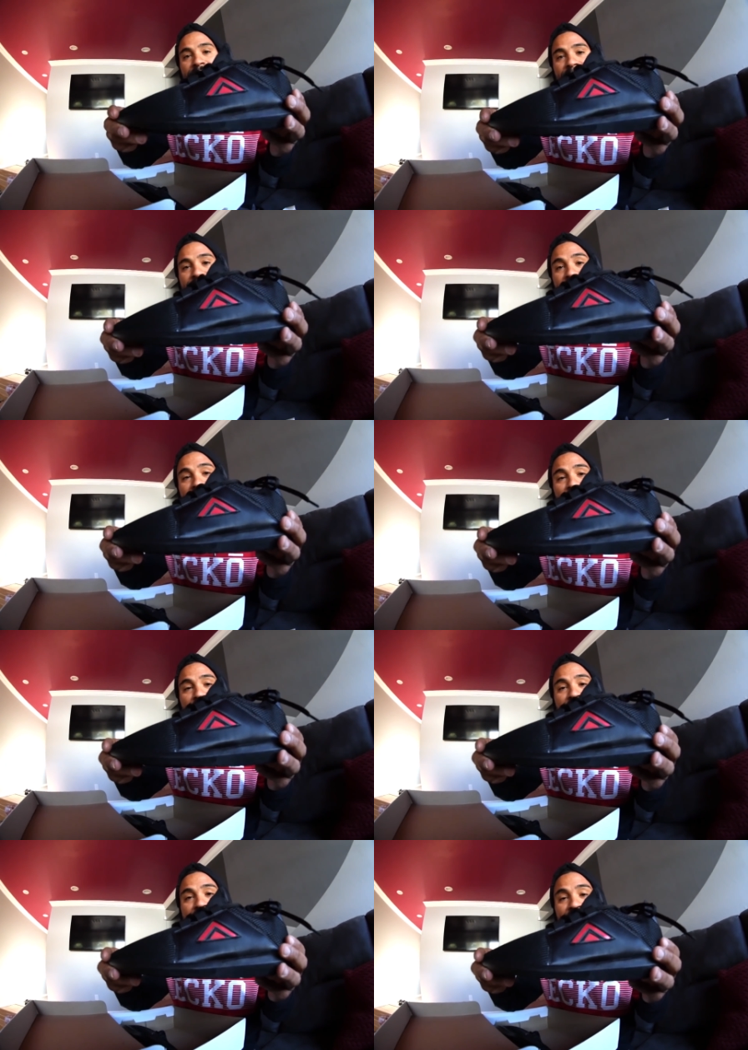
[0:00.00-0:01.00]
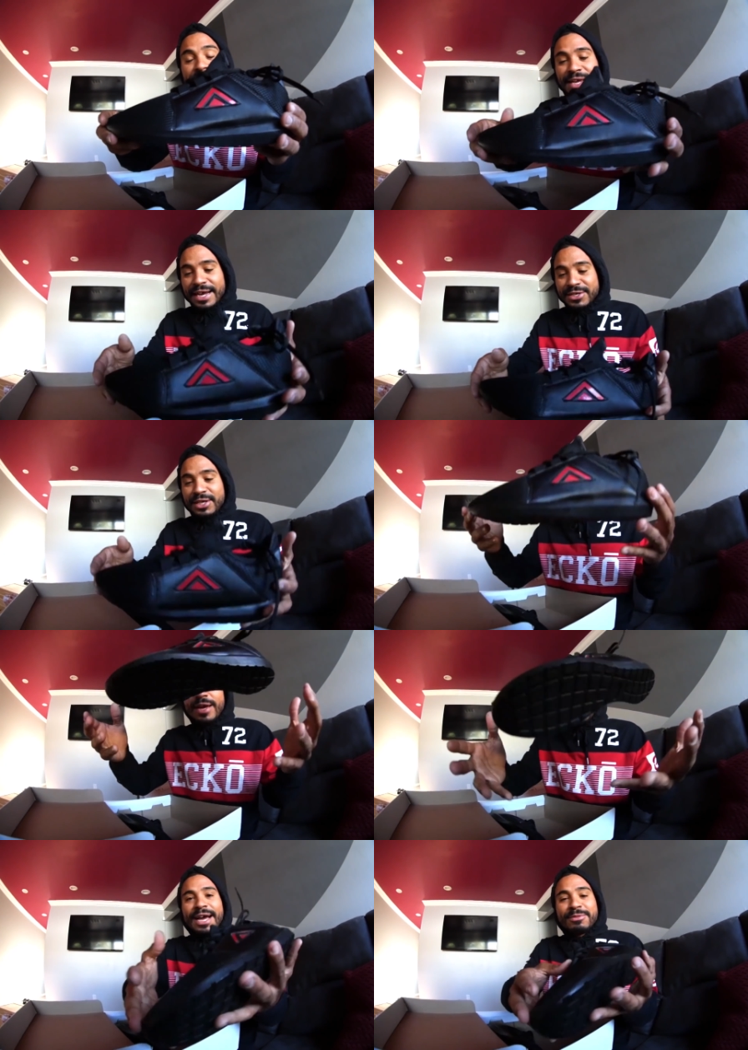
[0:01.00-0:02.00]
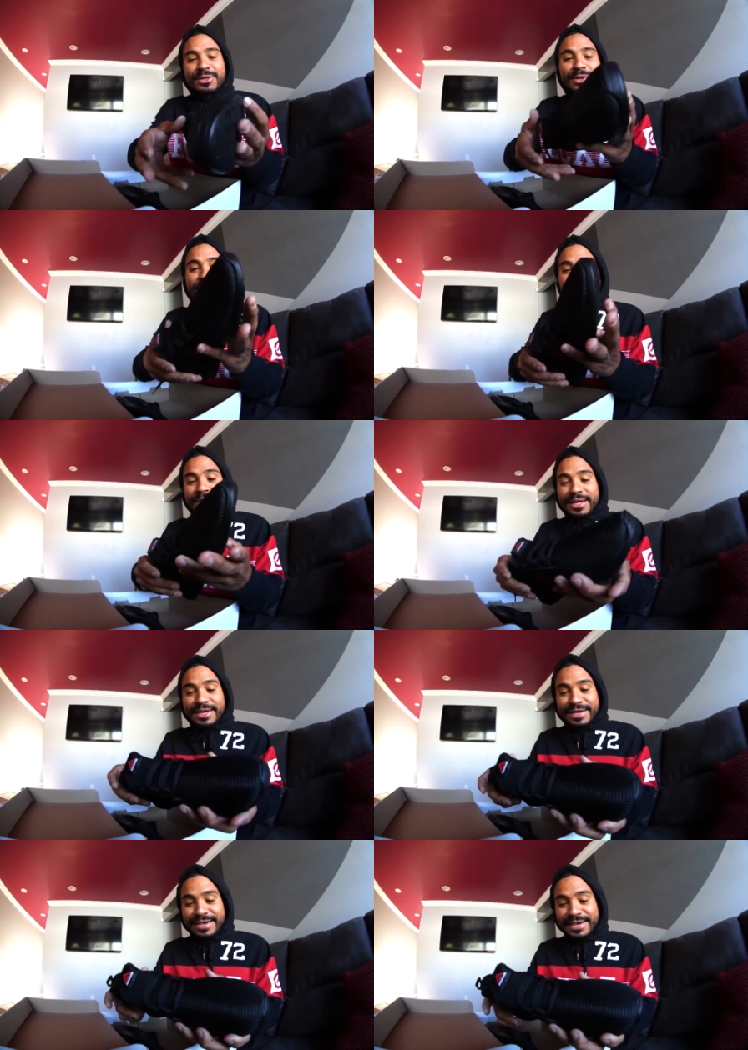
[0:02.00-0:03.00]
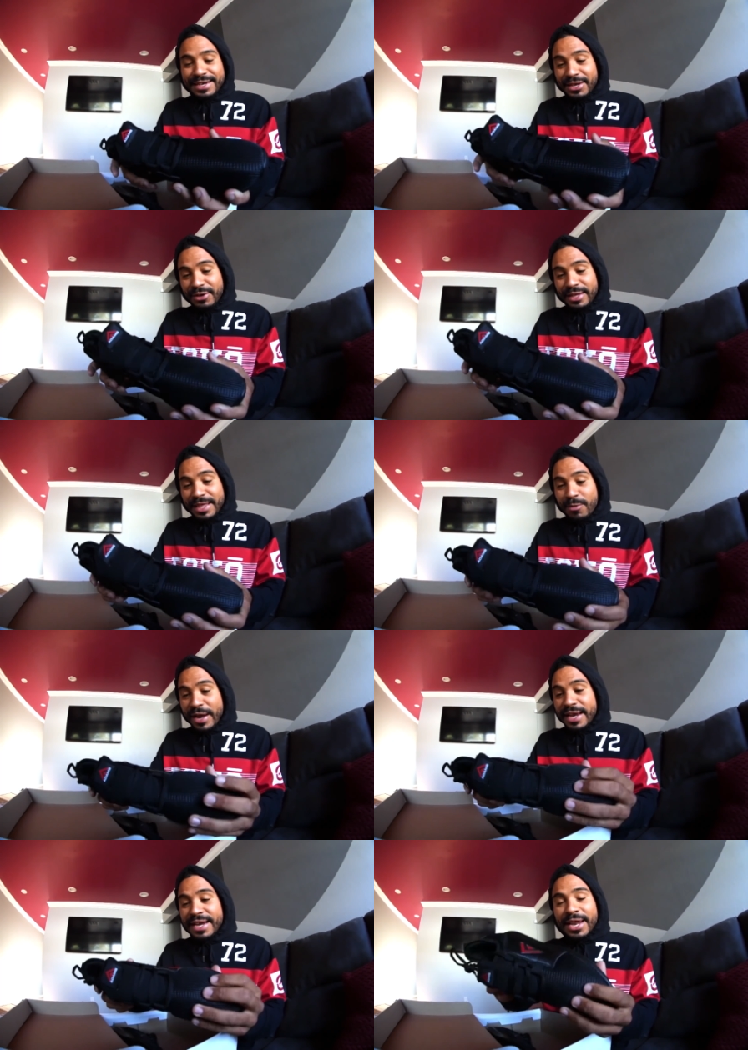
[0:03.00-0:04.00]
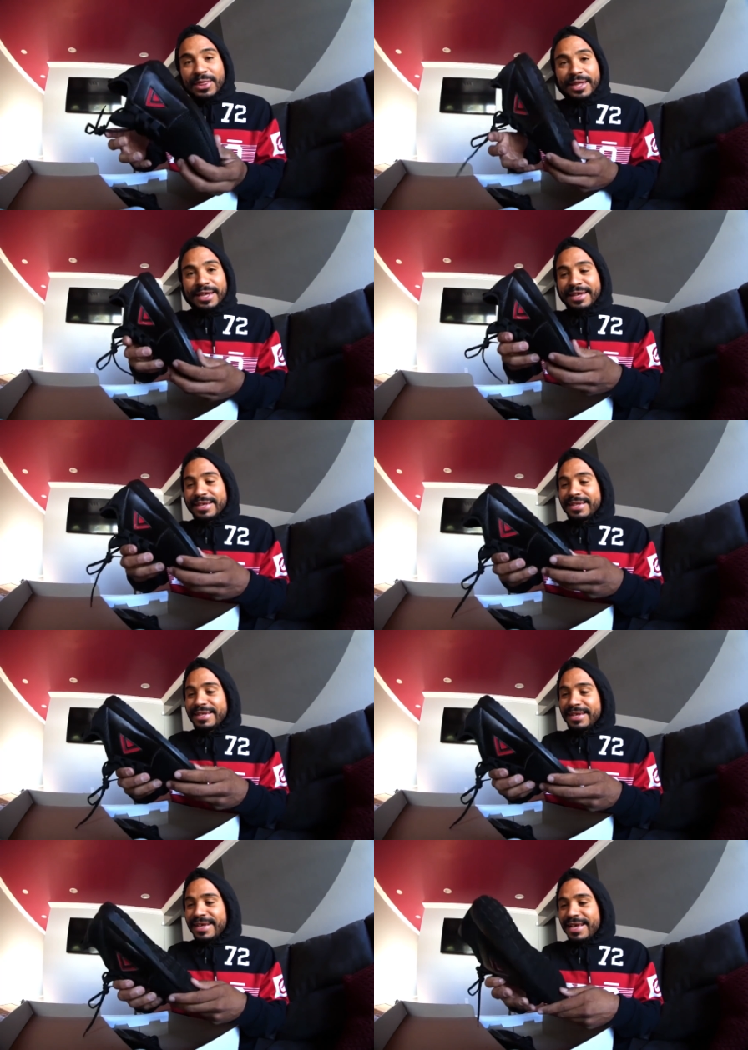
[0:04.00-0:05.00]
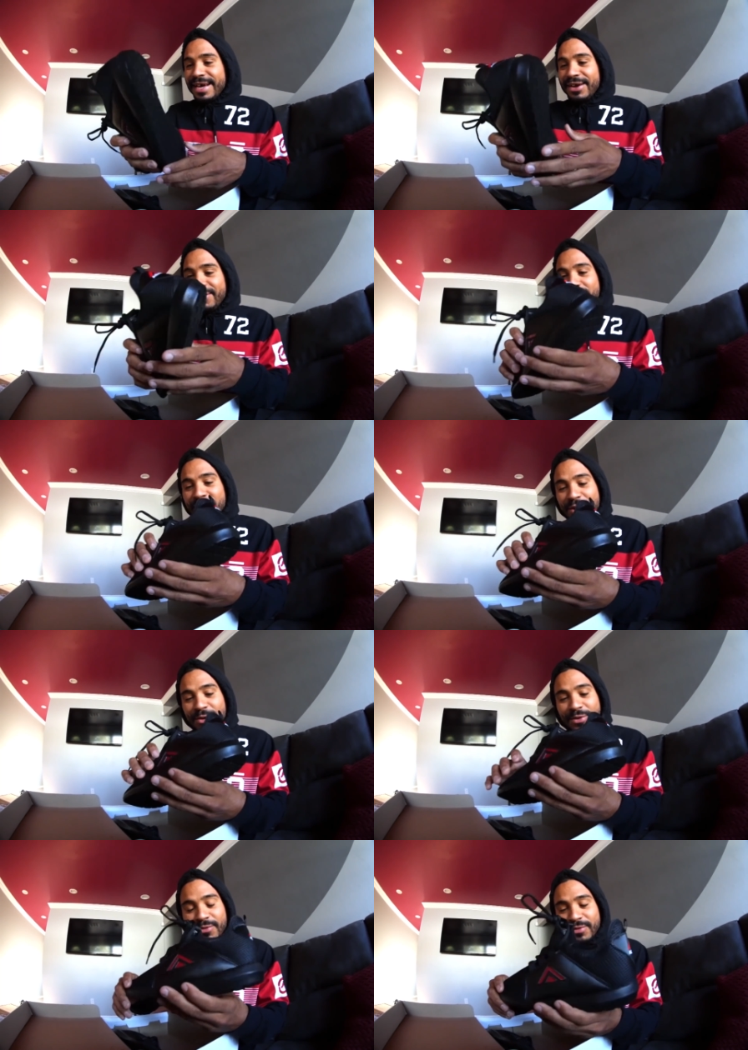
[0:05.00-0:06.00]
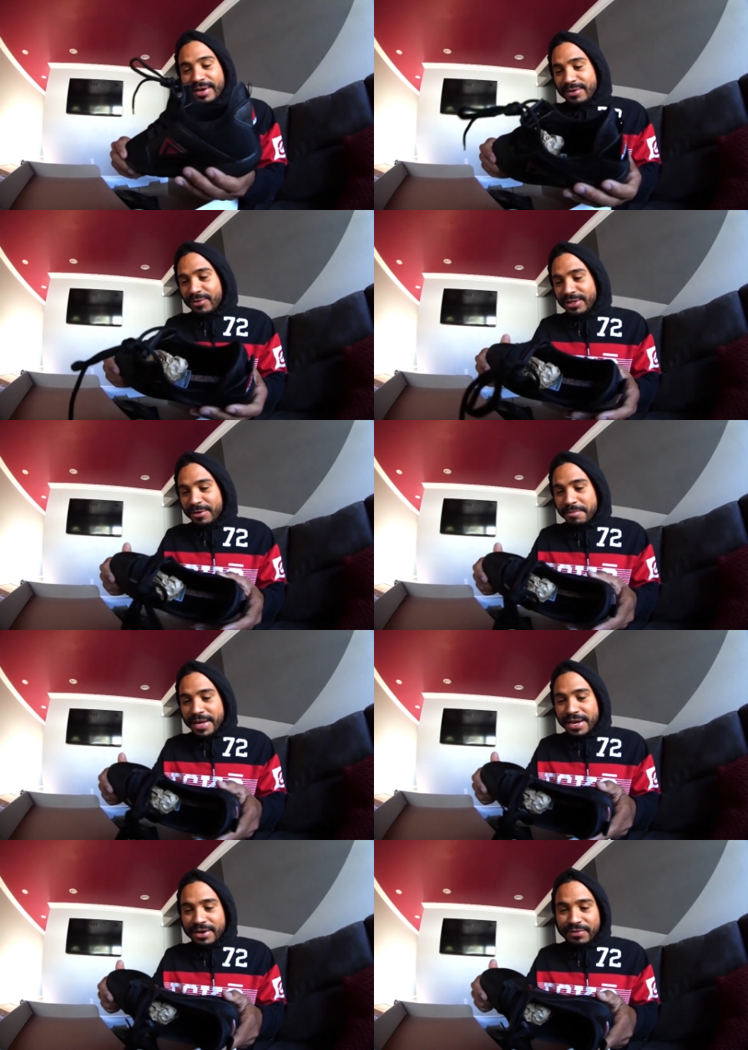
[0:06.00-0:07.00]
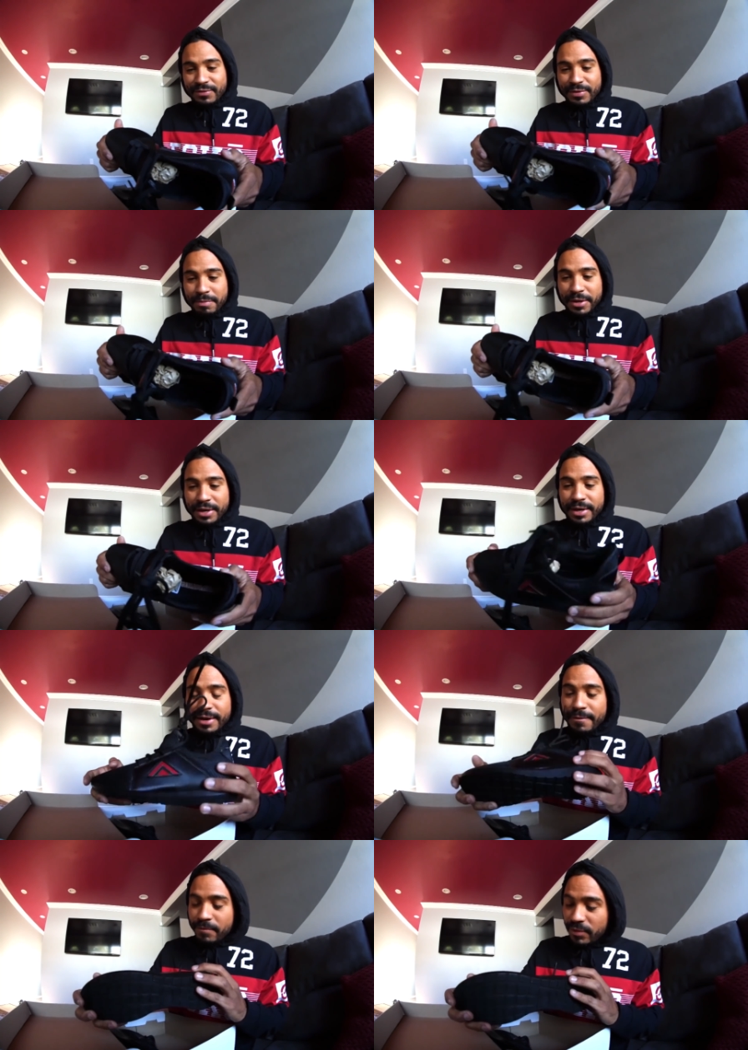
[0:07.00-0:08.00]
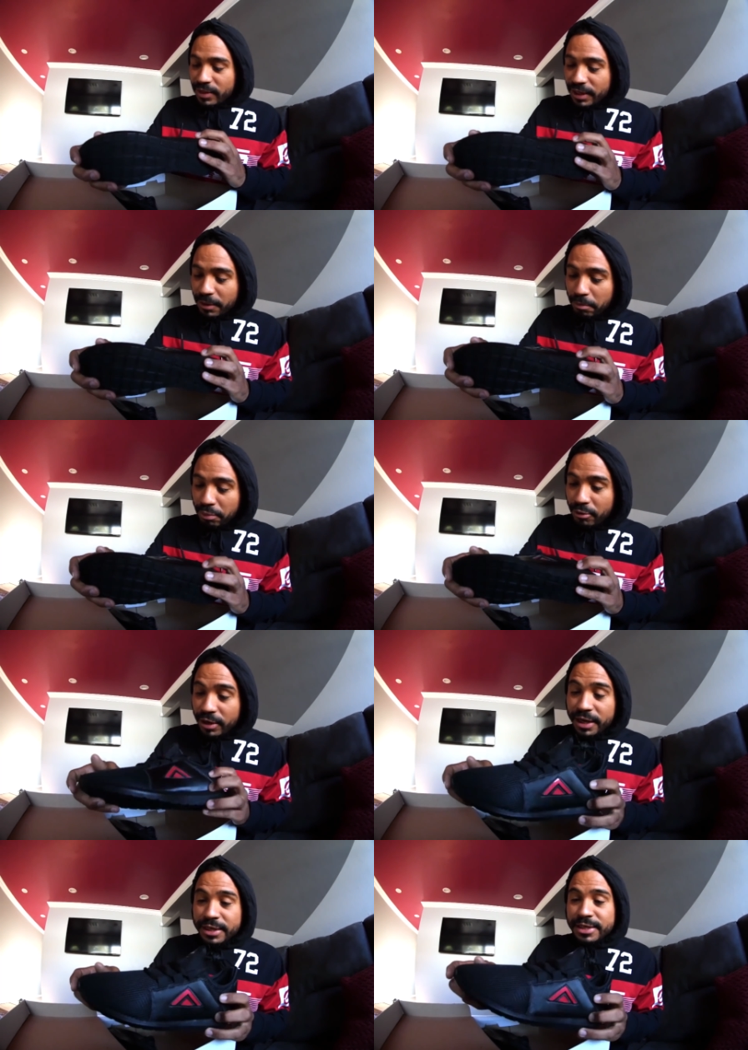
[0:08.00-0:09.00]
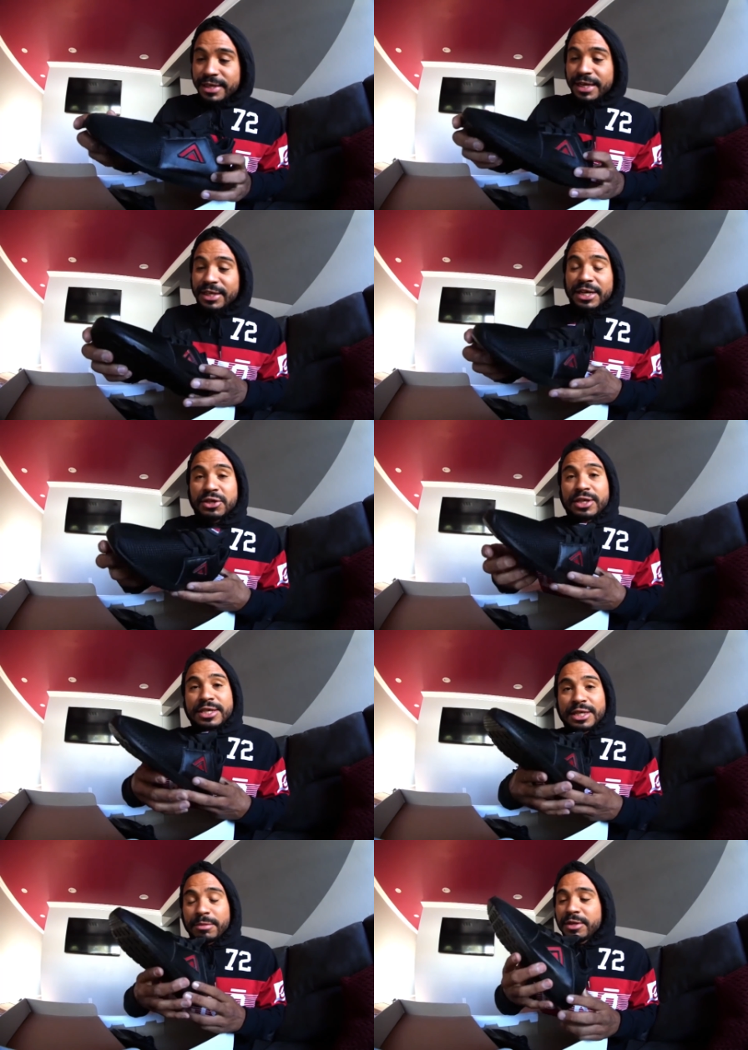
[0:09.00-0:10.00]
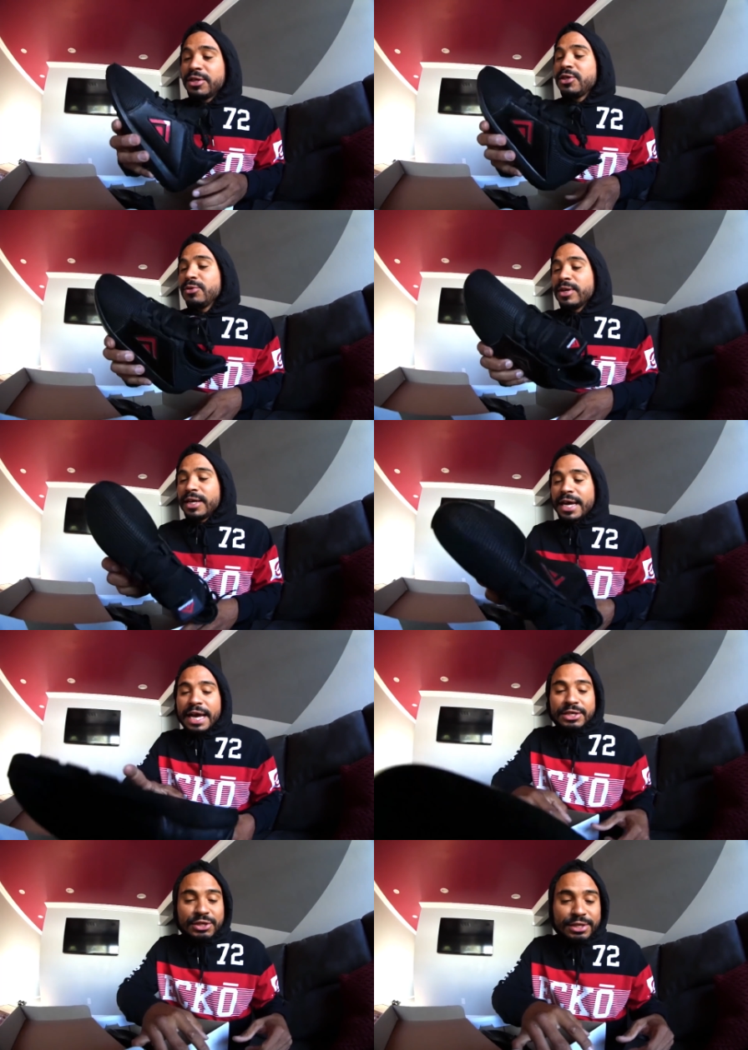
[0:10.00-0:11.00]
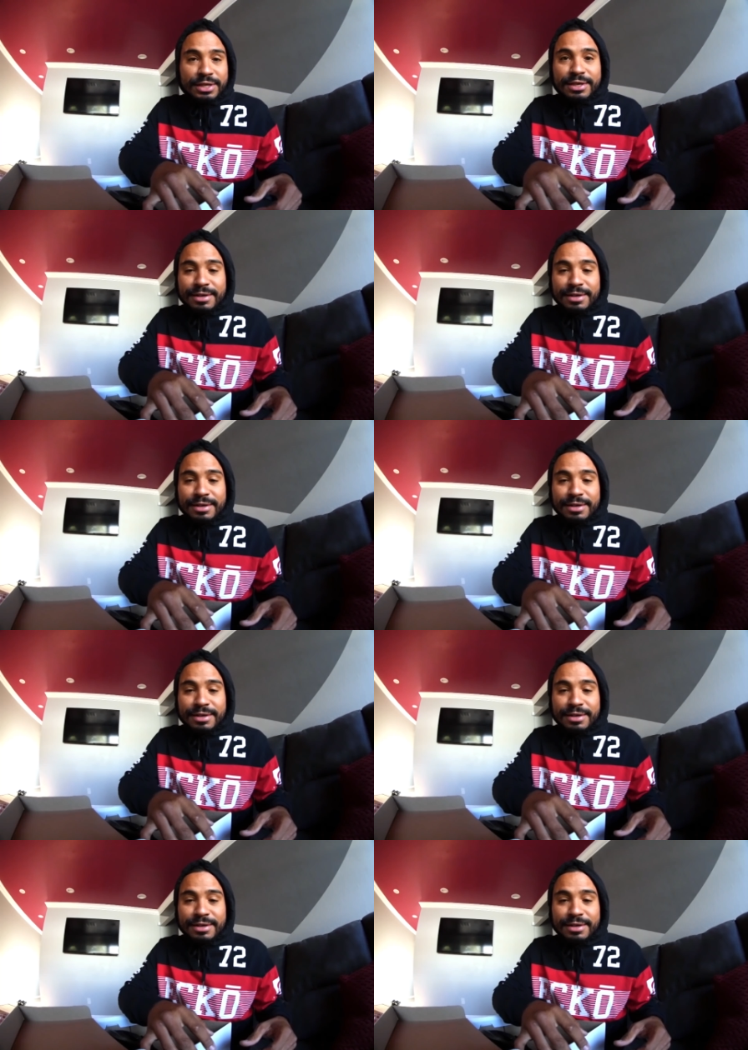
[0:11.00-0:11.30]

These things are, they actually weigh absolutely nothing. Literally, they weigh nothing. I don't even know what they're made of, but they're pretty sick. They're actually similar to uh, Action.